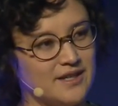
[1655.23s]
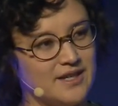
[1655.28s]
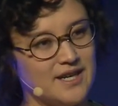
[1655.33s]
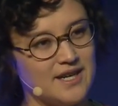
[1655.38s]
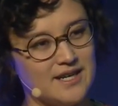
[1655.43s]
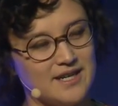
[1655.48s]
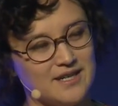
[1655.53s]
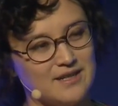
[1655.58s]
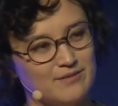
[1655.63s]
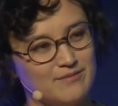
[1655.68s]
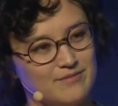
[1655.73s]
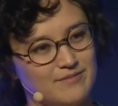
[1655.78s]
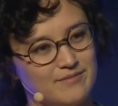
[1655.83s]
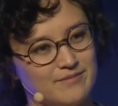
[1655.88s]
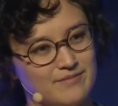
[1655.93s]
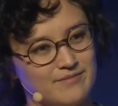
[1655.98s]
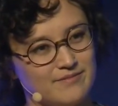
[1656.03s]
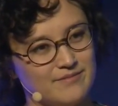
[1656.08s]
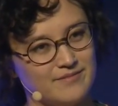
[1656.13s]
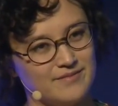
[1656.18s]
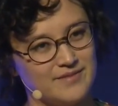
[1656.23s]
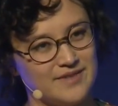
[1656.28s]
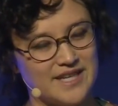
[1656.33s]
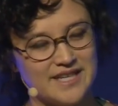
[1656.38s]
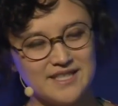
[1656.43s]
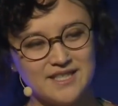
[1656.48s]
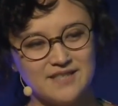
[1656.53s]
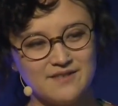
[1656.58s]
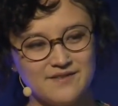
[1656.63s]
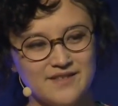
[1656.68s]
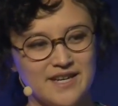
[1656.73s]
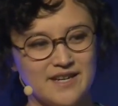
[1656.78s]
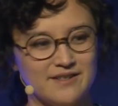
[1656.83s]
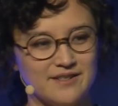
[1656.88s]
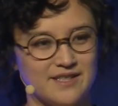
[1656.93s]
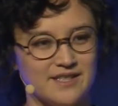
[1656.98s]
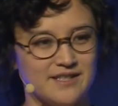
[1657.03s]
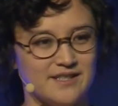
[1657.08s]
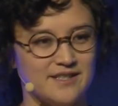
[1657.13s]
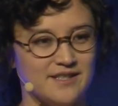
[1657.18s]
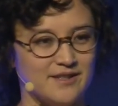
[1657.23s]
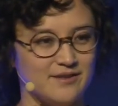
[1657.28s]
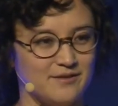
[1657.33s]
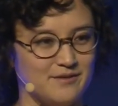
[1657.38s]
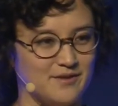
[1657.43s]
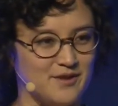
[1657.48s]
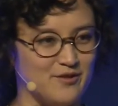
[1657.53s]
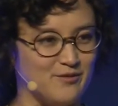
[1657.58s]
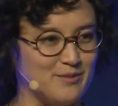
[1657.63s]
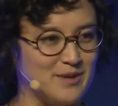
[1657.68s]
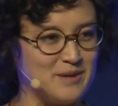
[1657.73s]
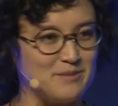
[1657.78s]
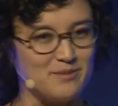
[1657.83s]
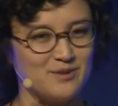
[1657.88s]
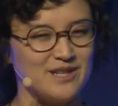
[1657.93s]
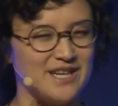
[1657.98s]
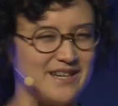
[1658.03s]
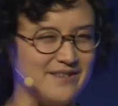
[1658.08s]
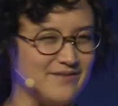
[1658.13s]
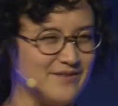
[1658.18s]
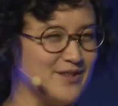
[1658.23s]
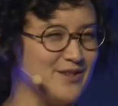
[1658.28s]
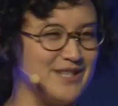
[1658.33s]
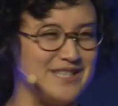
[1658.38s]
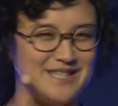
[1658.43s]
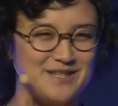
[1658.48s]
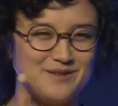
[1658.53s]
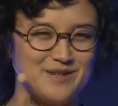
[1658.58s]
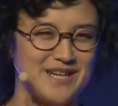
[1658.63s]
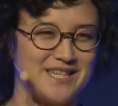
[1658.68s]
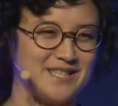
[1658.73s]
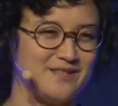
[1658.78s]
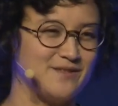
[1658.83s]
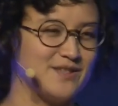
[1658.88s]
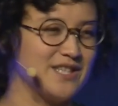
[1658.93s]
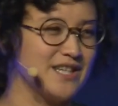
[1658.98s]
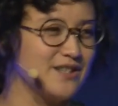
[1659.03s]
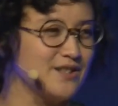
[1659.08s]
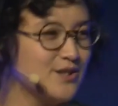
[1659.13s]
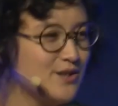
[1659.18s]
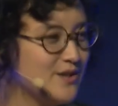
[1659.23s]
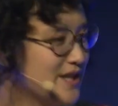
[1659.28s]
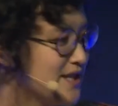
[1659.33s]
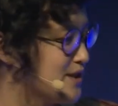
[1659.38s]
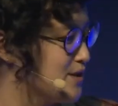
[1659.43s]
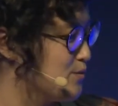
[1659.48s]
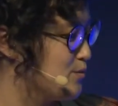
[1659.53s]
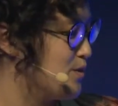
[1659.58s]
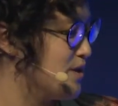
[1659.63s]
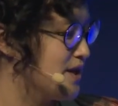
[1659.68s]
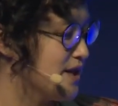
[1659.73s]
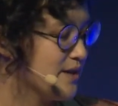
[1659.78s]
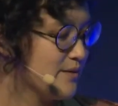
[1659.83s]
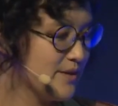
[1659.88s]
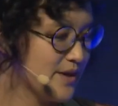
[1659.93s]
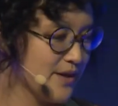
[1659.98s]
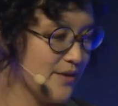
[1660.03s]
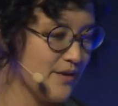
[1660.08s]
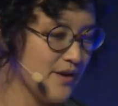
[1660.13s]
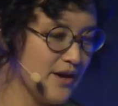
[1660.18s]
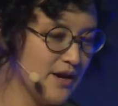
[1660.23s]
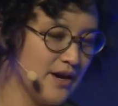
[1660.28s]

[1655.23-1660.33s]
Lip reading: tens of thousands of people, I have no idea what kinds of scales you guys are working with,